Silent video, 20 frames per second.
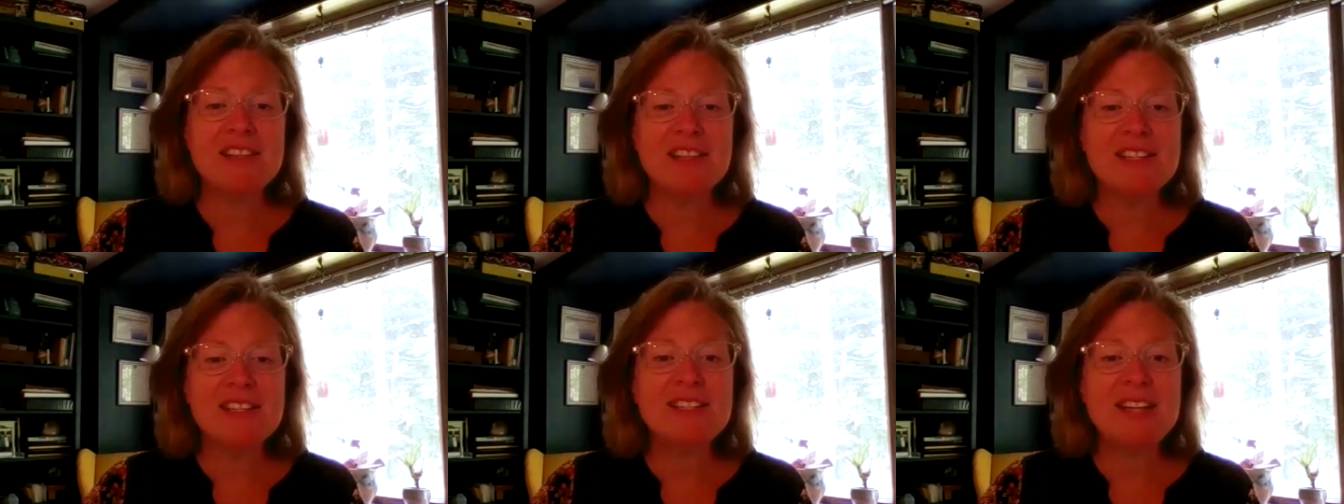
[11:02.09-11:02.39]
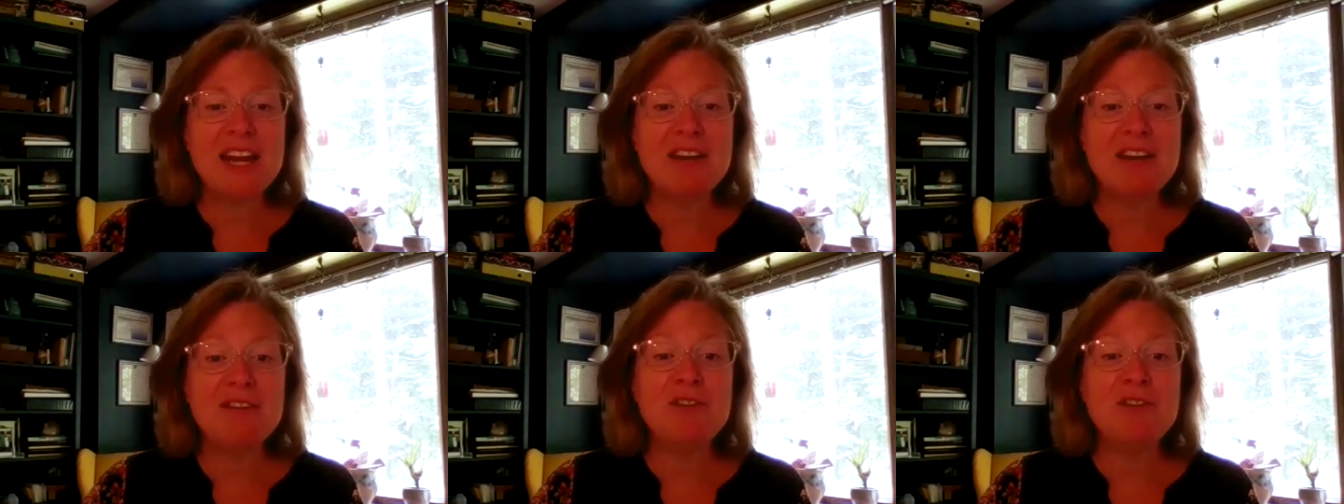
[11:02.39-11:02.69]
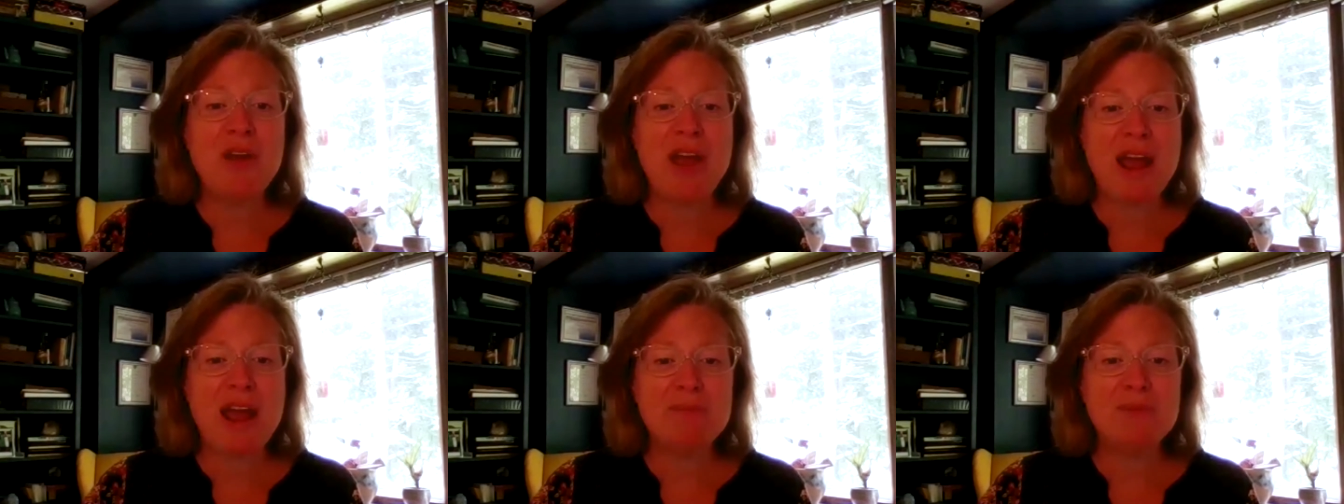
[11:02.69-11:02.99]
and the State of
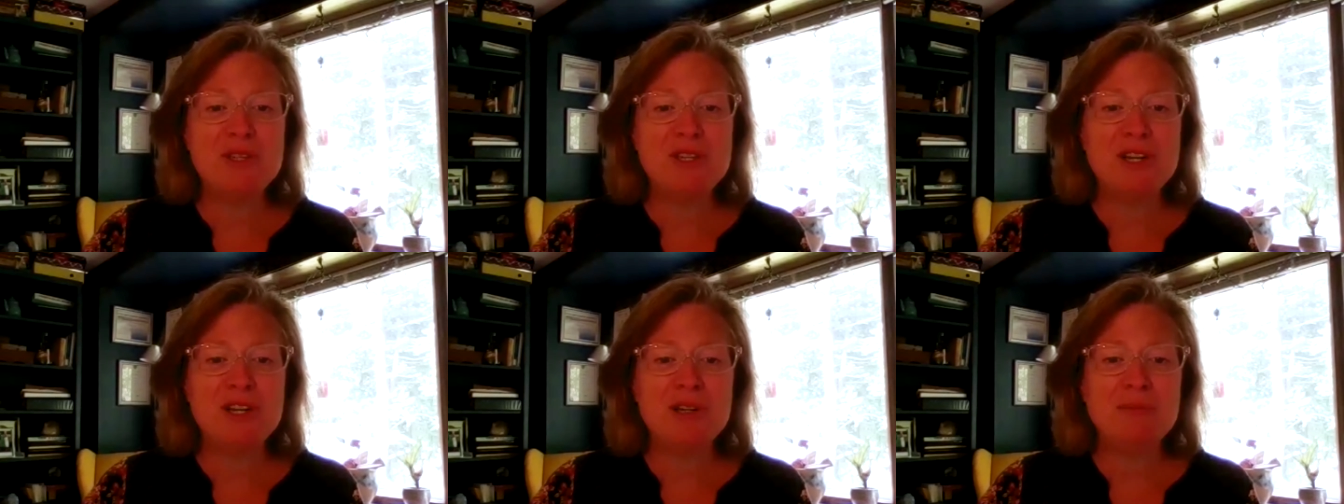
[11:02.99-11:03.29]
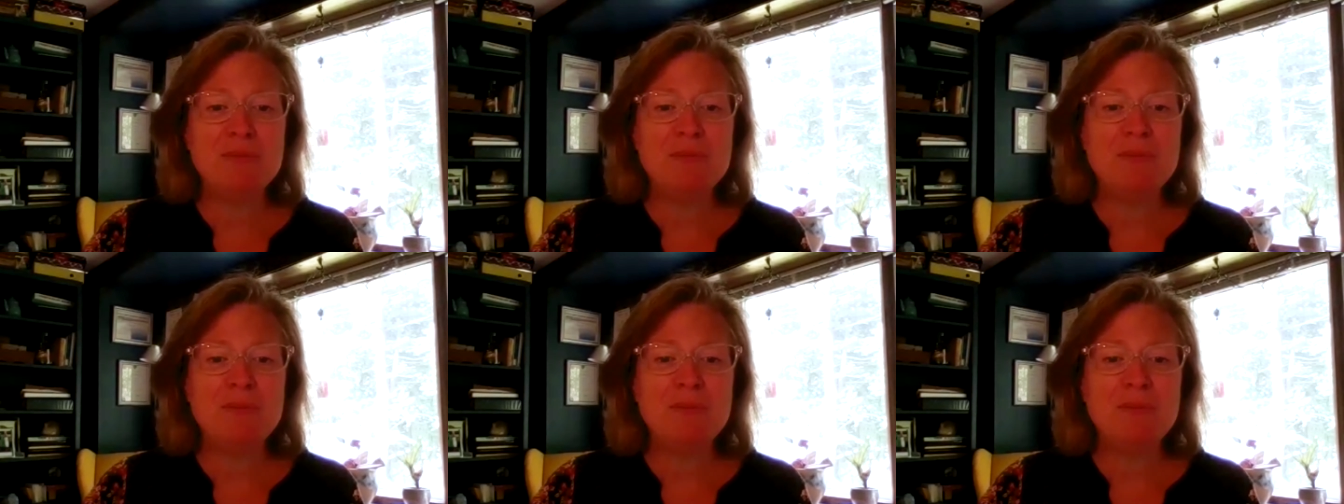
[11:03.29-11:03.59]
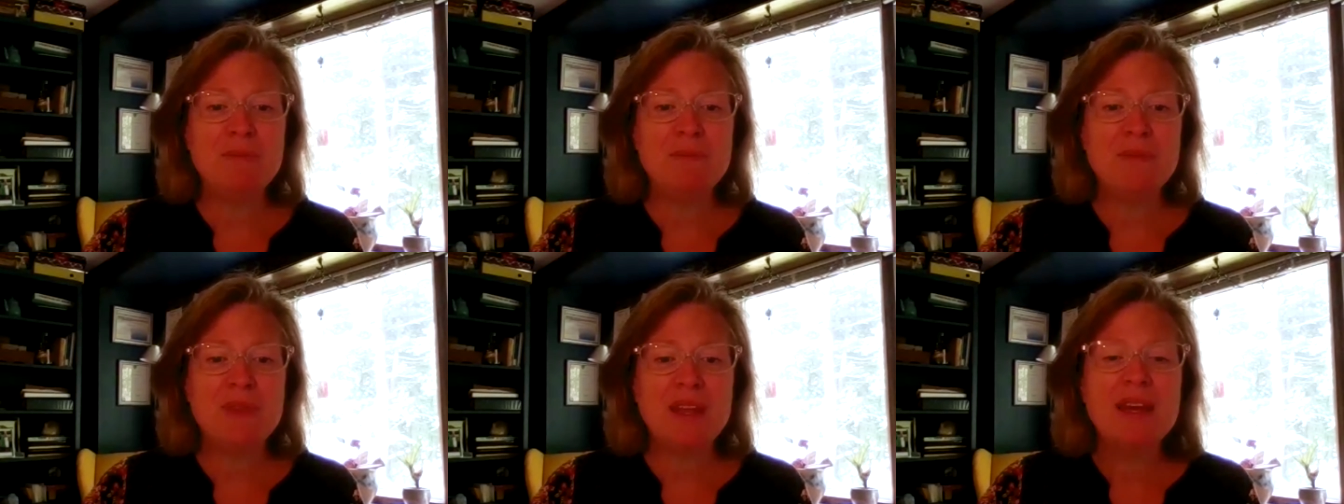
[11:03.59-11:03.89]
New Hampshire,
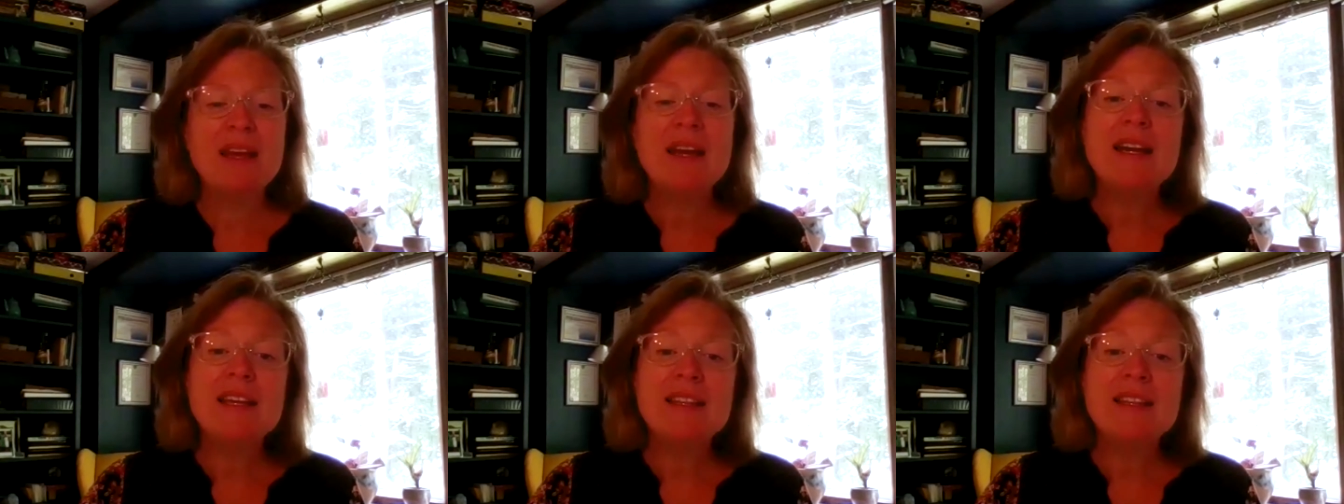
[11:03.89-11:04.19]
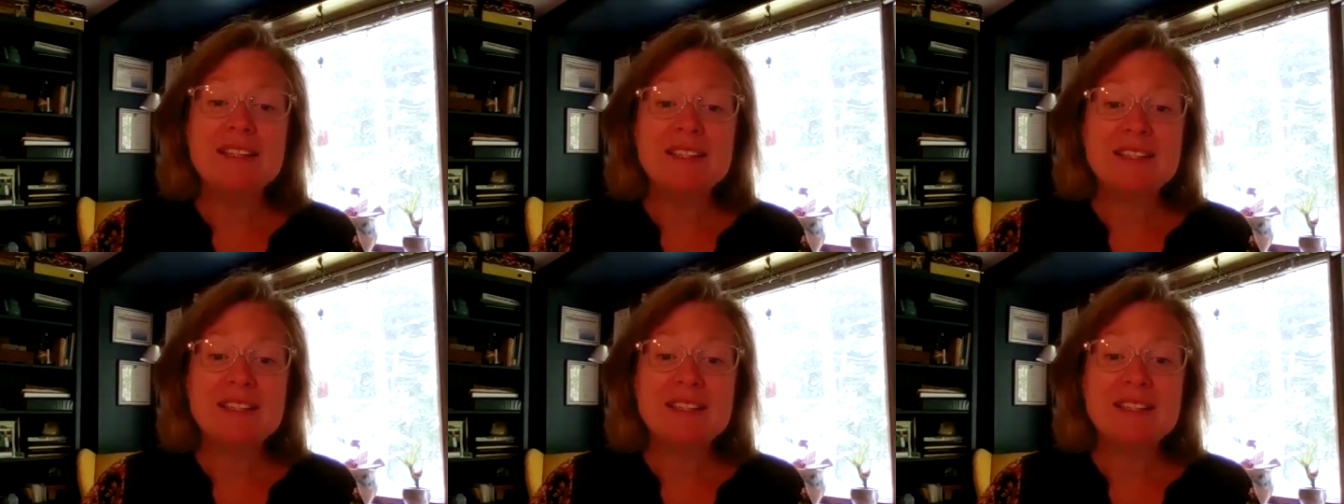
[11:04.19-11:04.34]
the